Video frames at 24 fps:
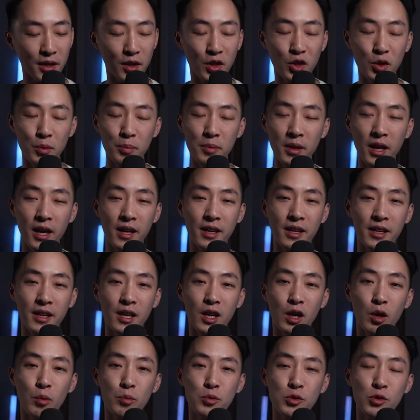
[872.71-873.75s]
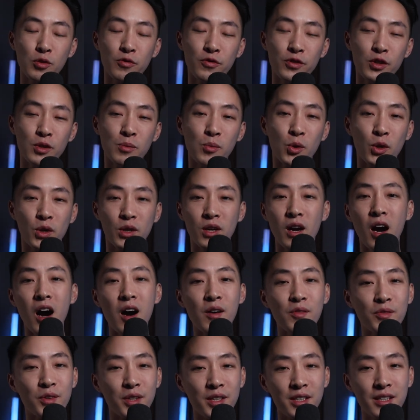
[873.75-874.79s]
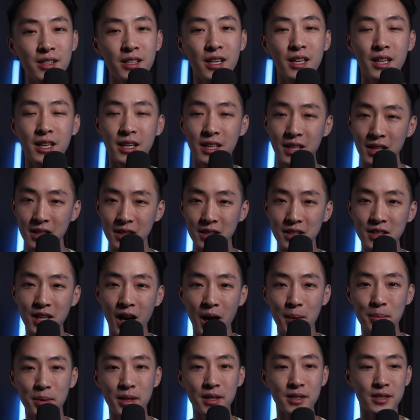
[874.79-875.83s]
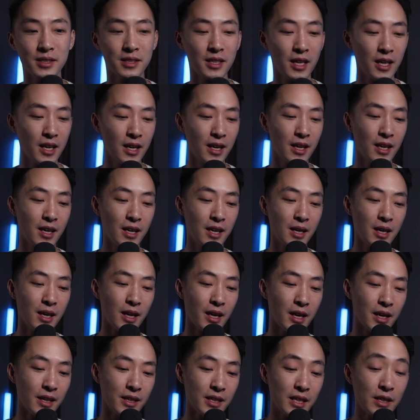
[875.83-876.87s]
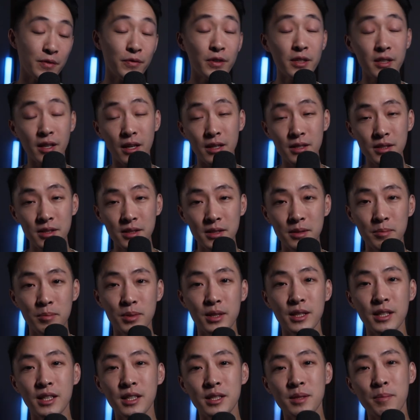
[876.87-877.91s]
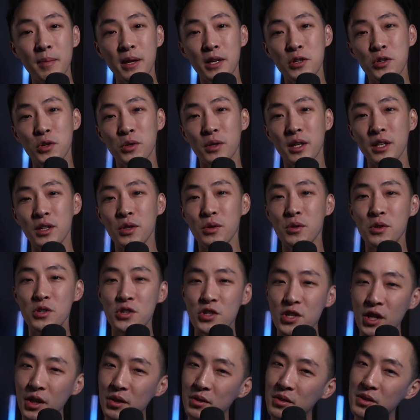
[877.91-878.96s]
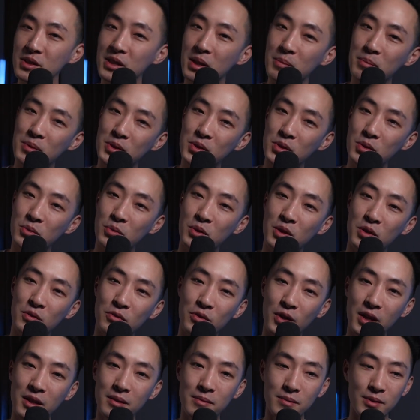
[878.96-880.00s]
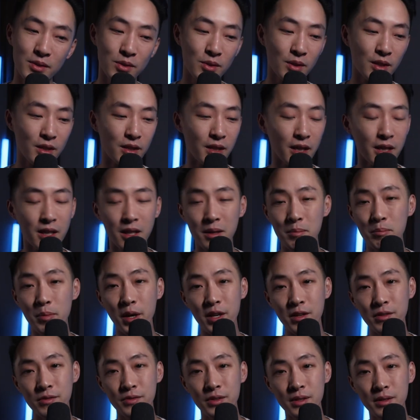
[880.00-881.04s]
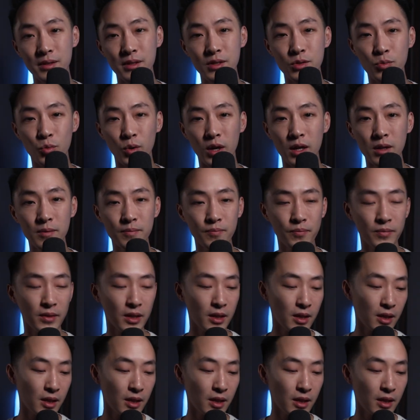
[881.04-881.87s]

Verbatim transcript: I hope that it helps you feel more confident in the topics. And if it does, please make sure that you share this episode with a friend so that they can benefit as well.